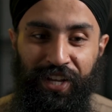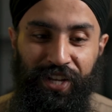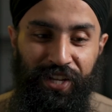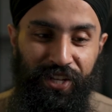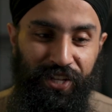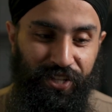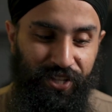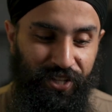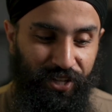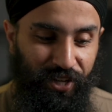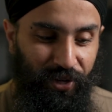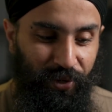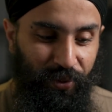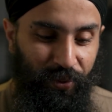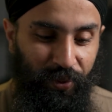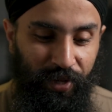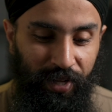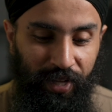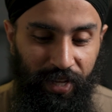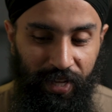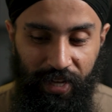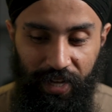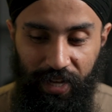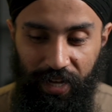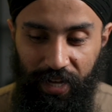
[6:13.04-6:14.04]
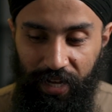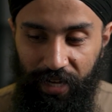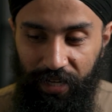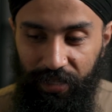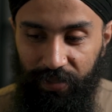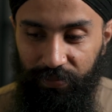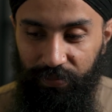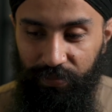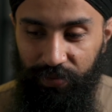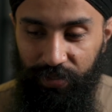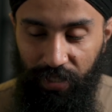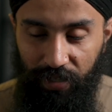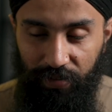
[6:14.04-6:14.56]
So
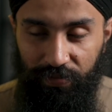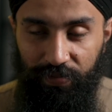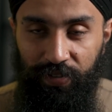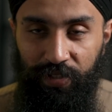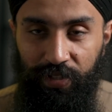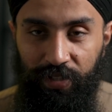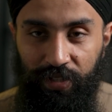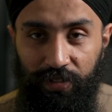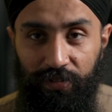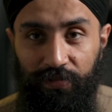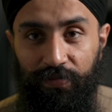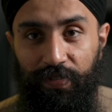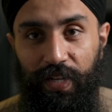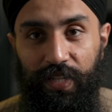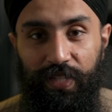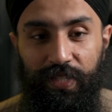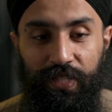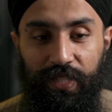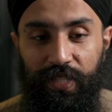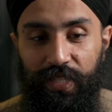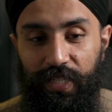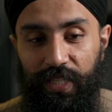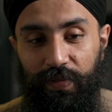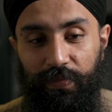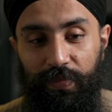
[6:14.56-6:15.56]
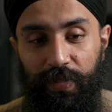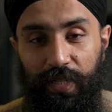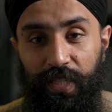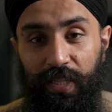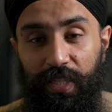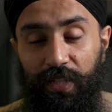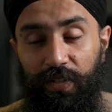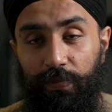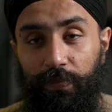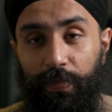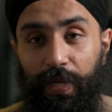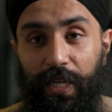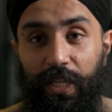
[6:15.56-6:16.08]
definitely invest in something
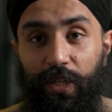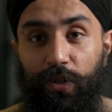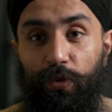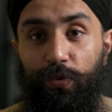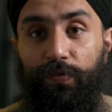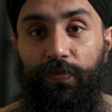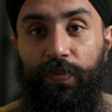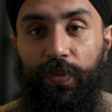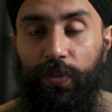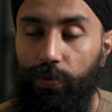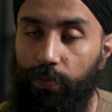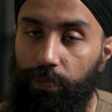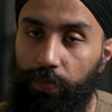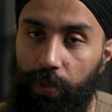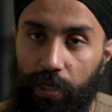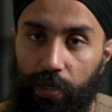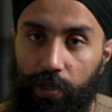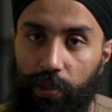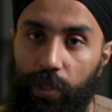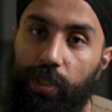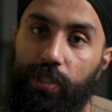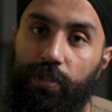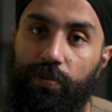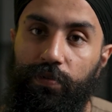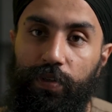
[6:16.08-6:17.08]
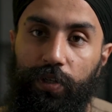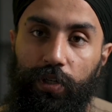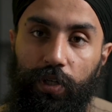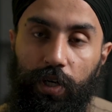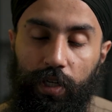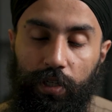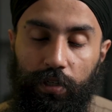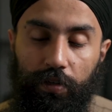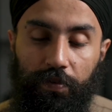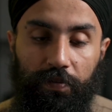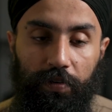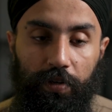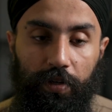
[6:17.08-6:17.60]
that'll make you feel better as a
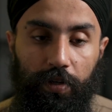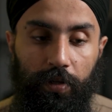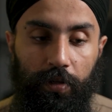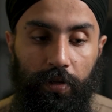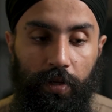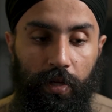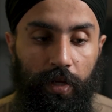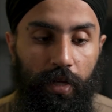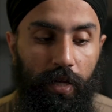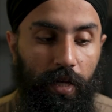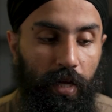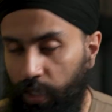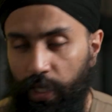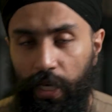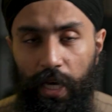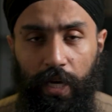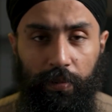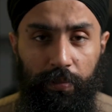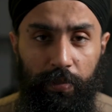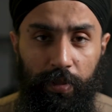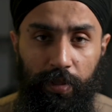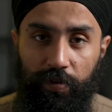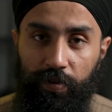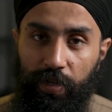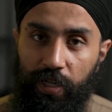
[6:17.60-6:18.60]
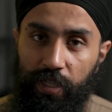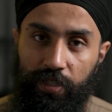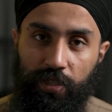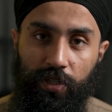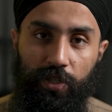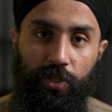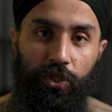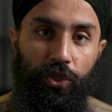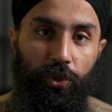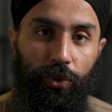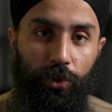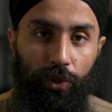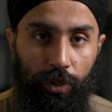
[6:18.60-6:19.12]
photographer. Yeah, but rest
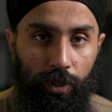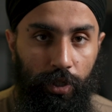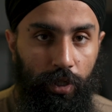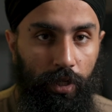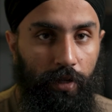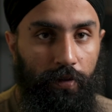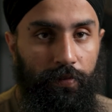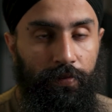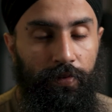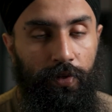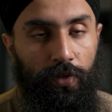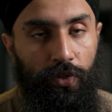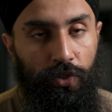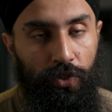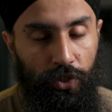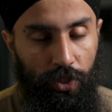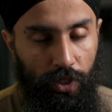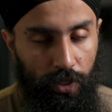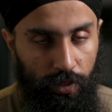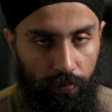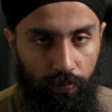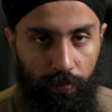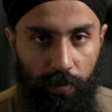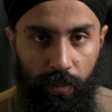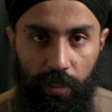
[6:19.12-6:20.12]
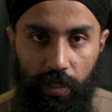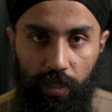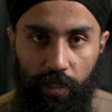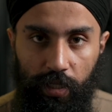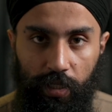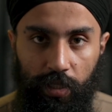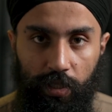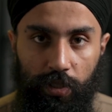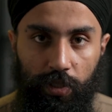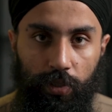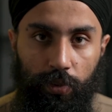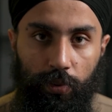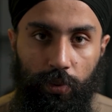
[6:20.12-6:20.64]
assured, if you're just
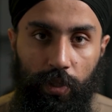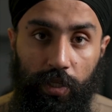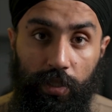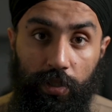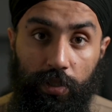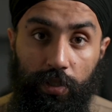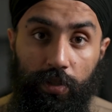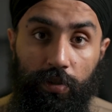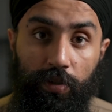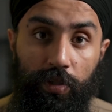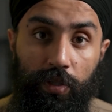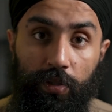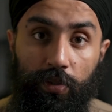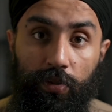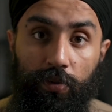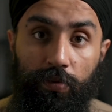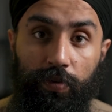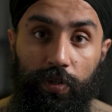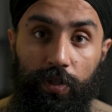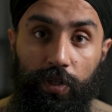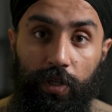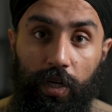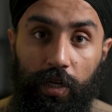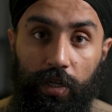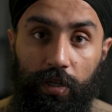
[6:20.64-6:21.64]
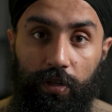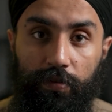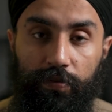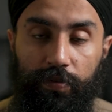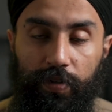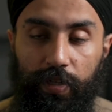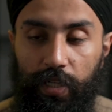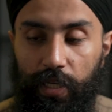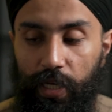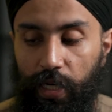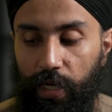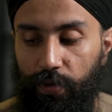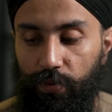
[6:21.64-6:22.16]
beginning to enter into
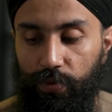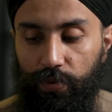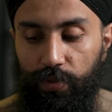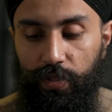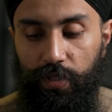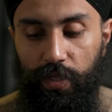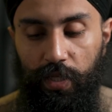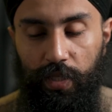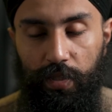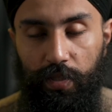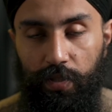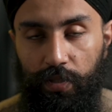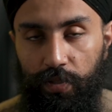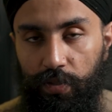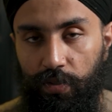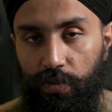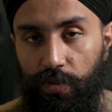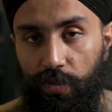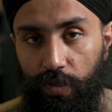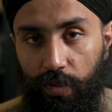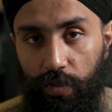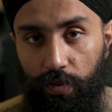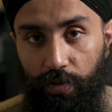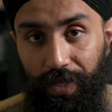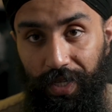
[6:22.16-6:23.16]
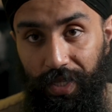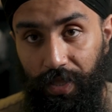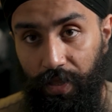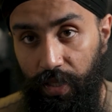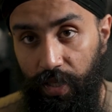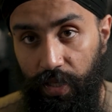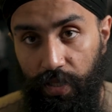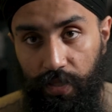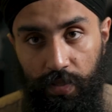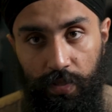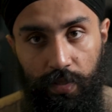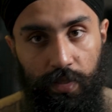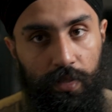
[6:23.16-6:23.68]
photography, I would say this is a great
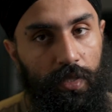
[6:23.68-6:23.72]
lens.